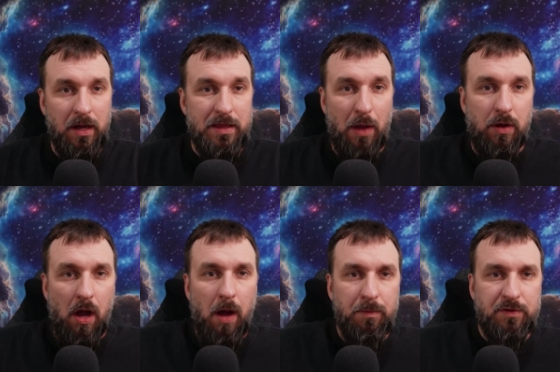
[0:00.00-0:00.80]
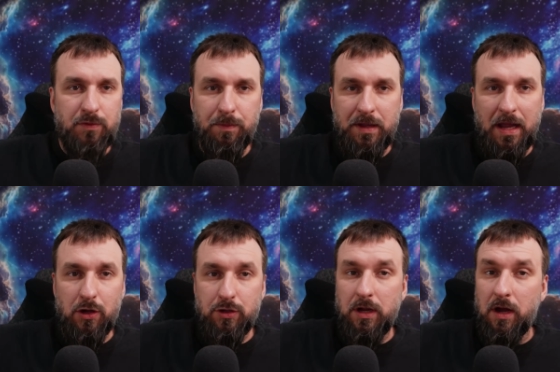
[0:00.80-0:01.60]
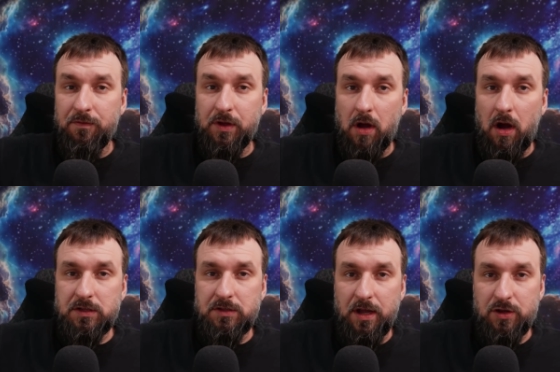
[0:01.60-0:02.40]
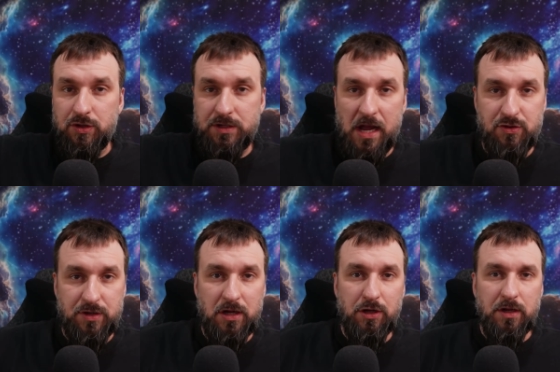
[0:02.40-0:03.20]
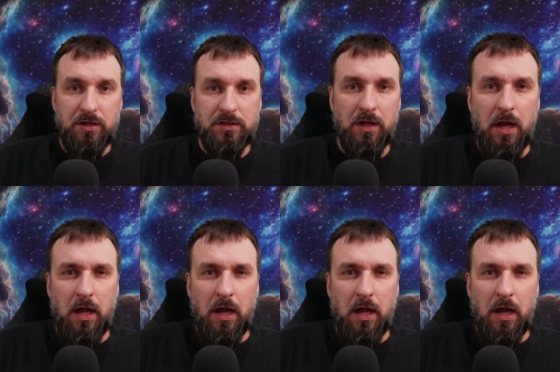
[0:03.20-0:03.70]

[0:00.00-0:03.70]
Now, it comes from the area of the constellation Sagittarius,